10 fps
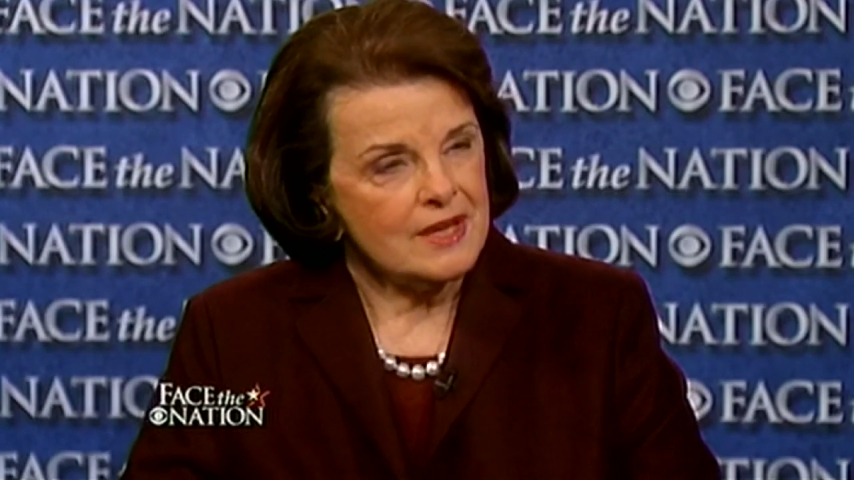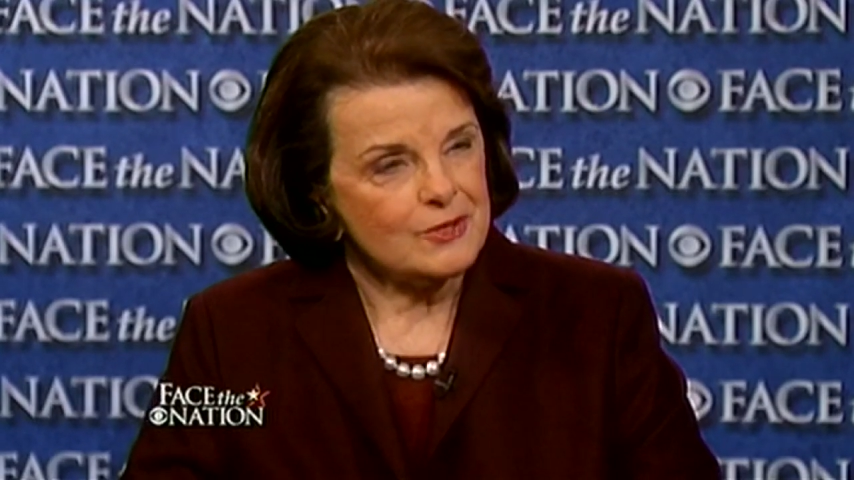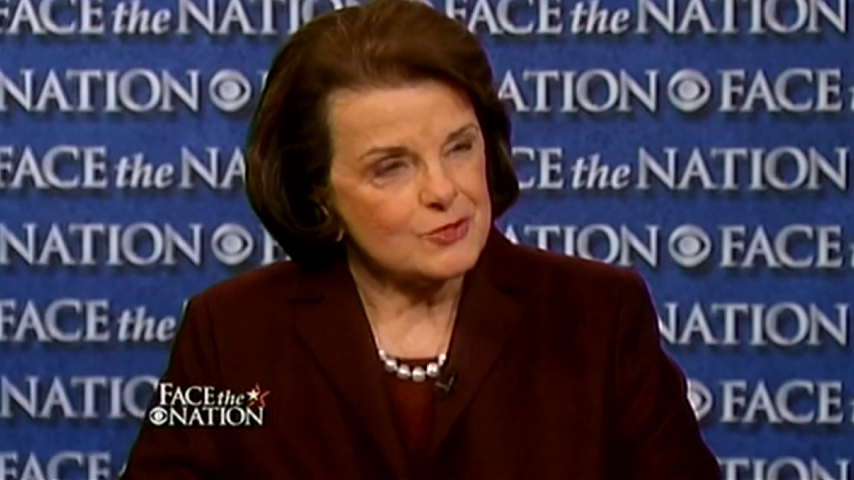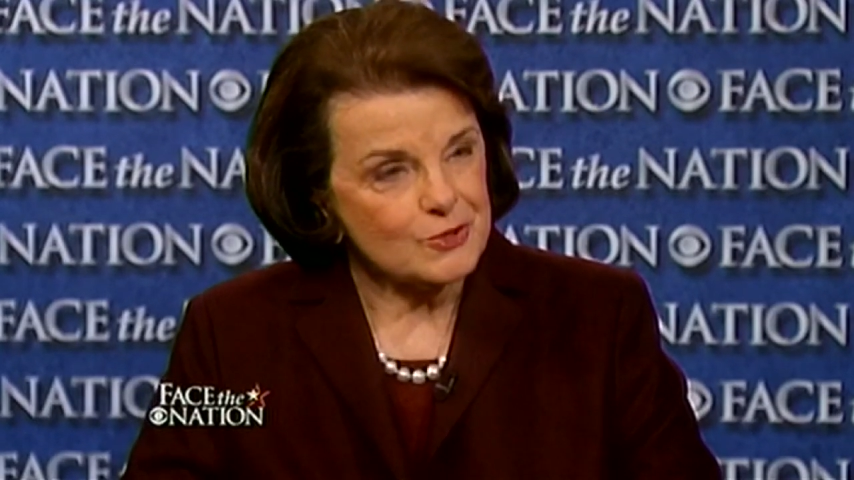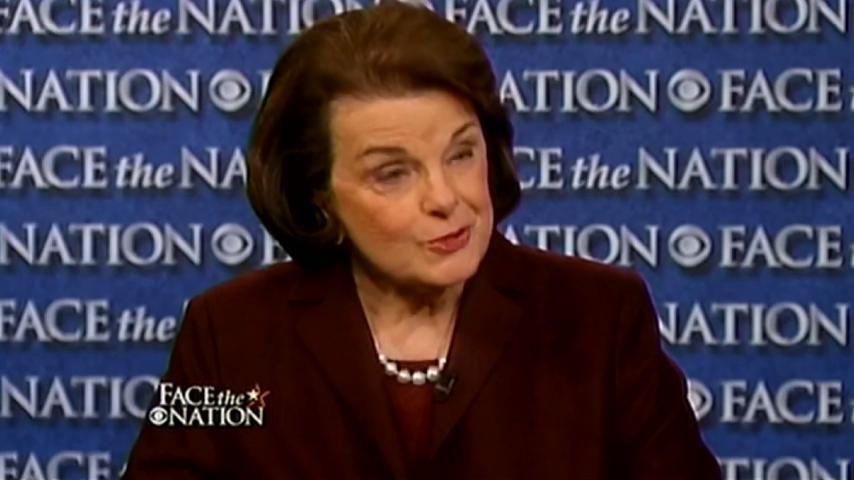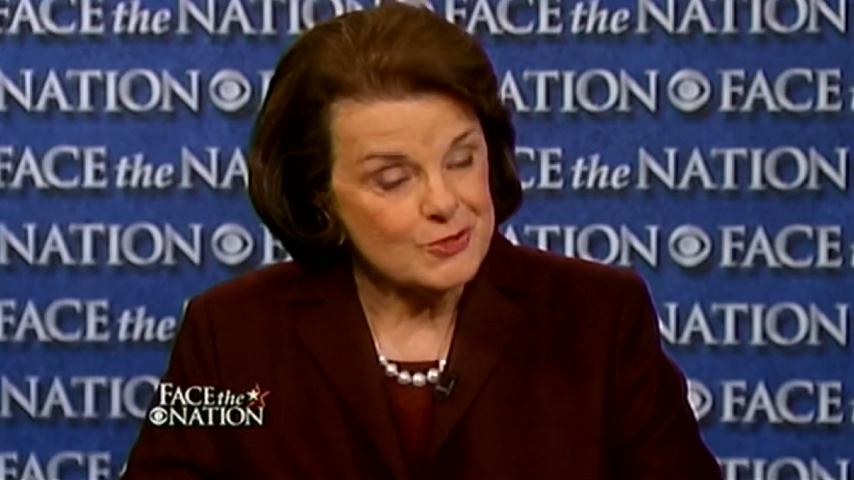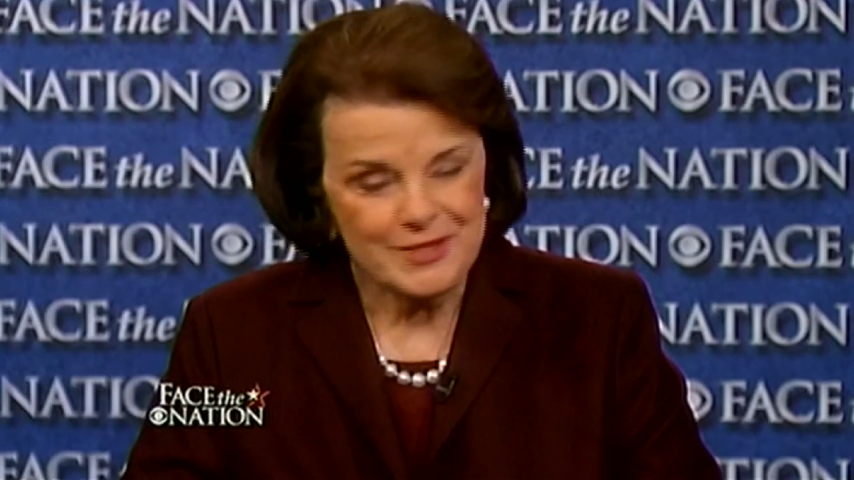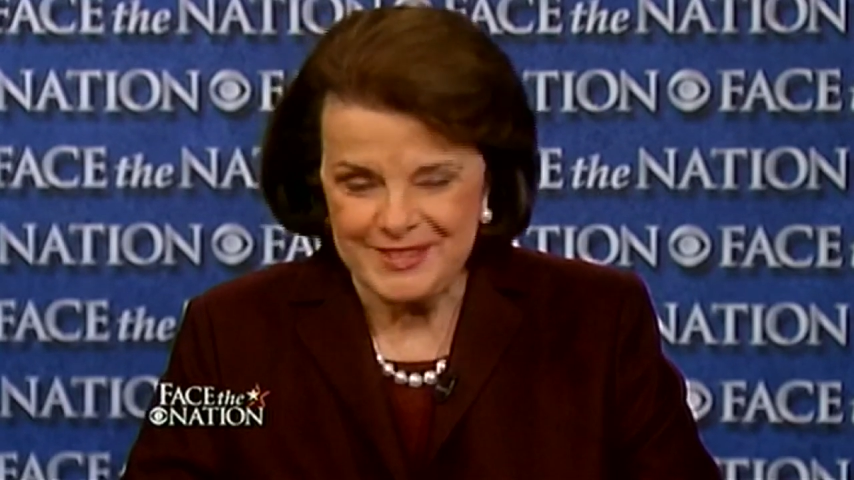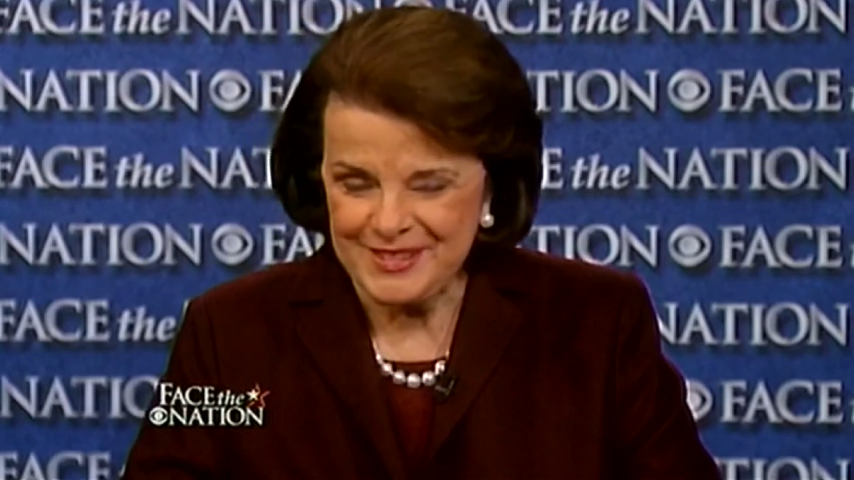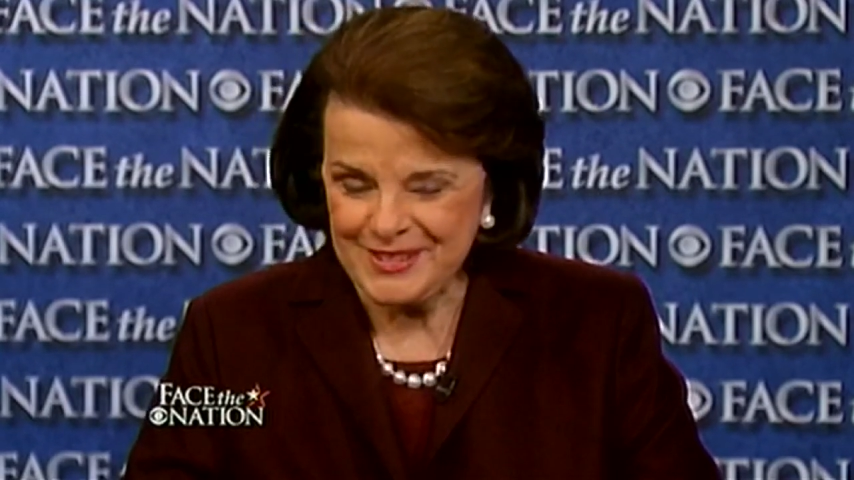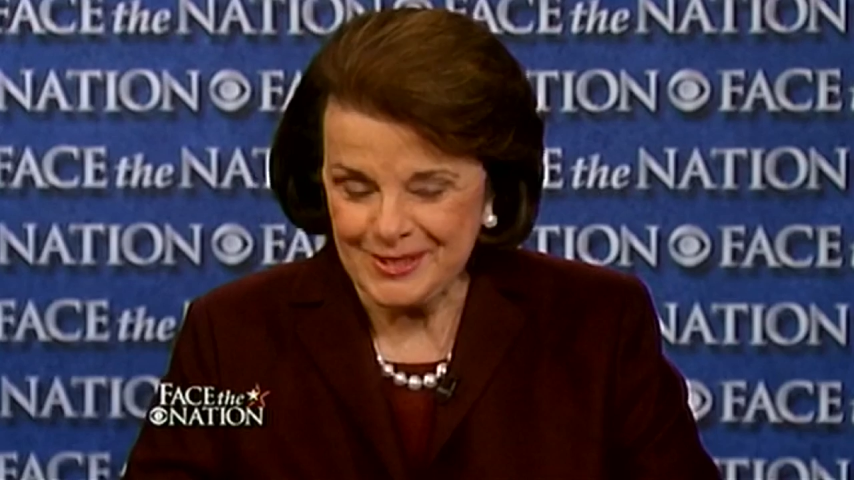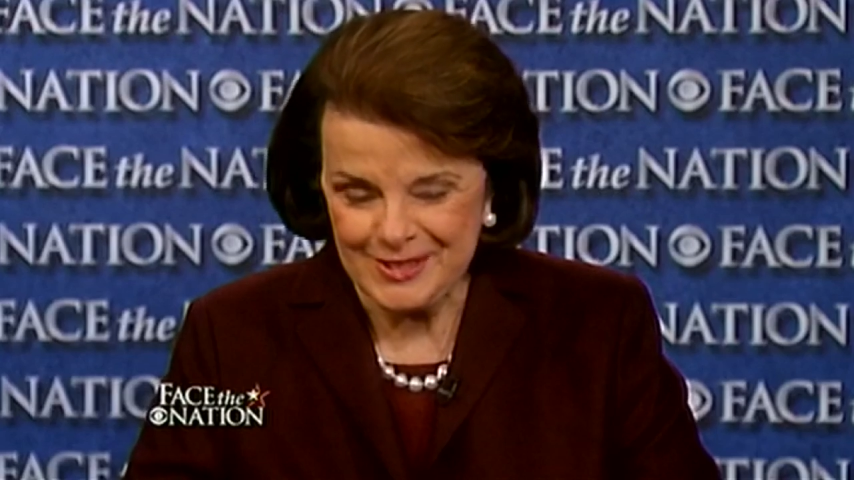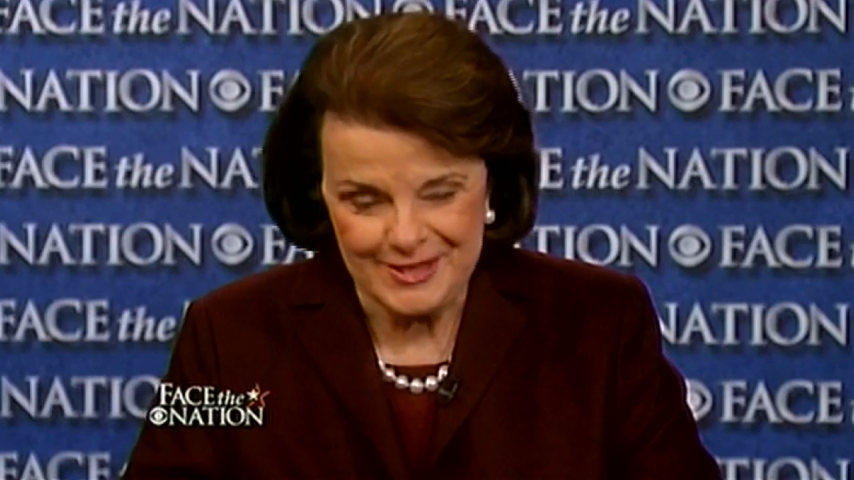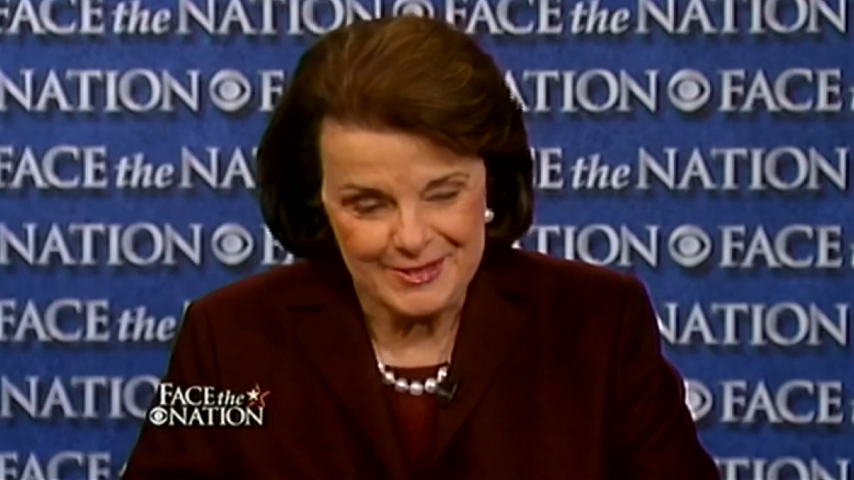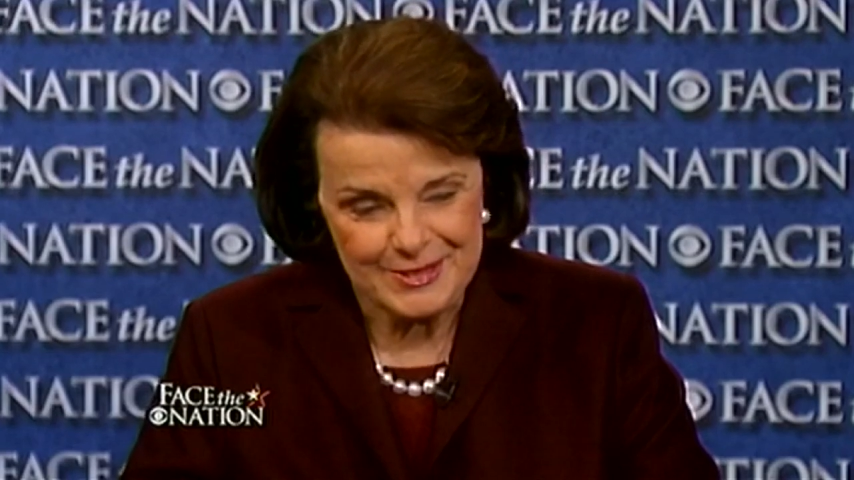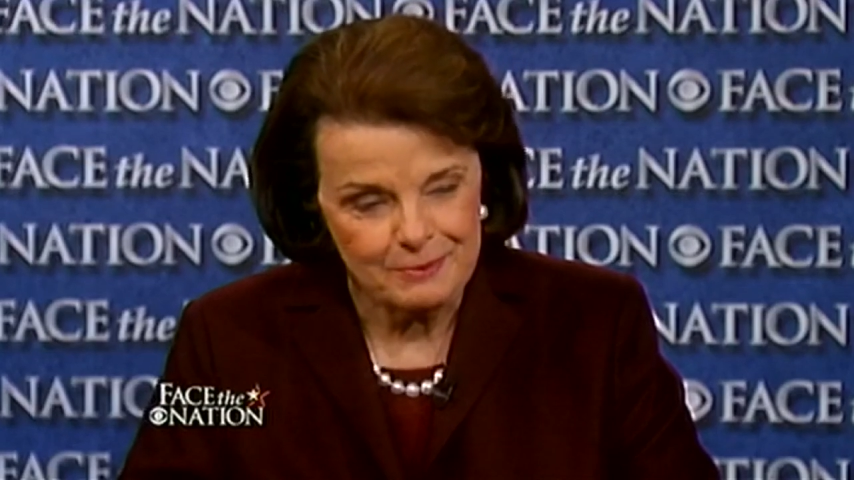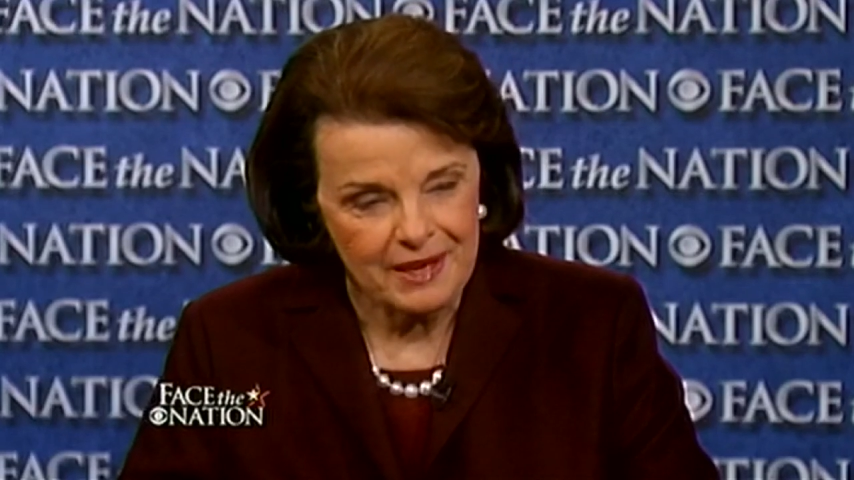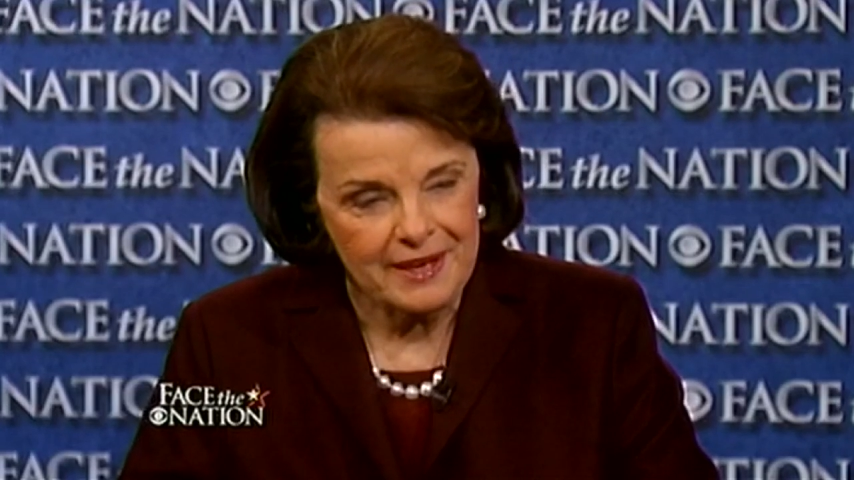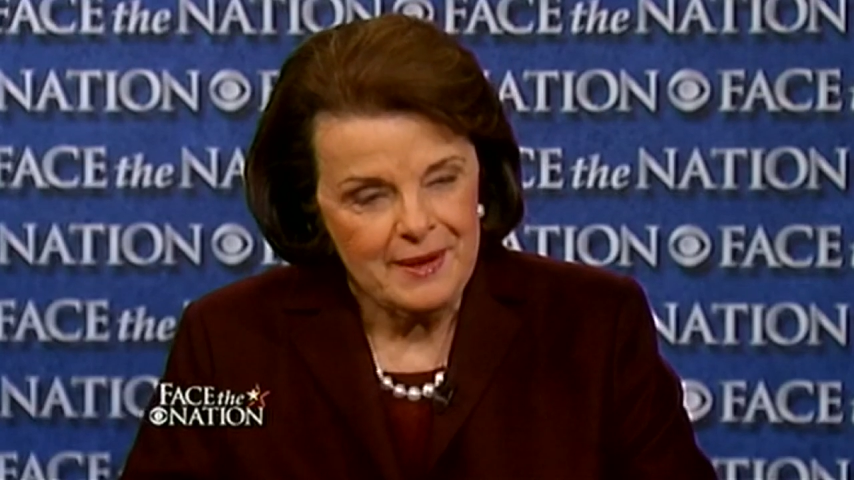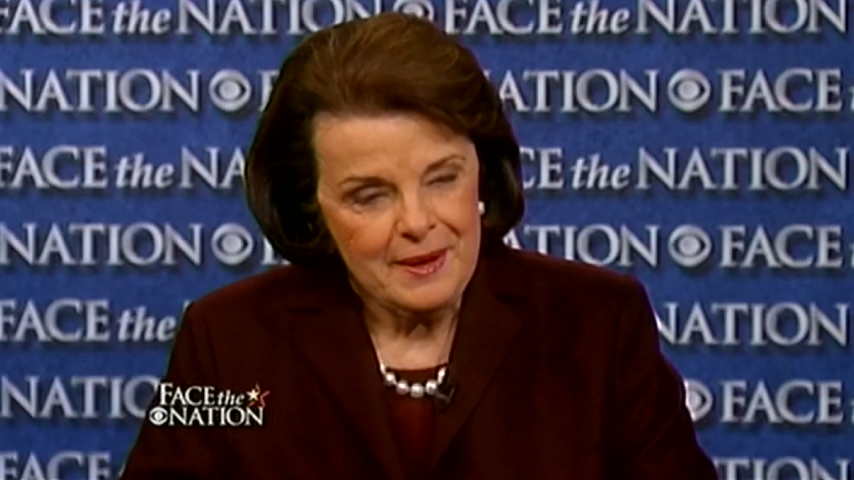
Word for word: surgeons, excuse me,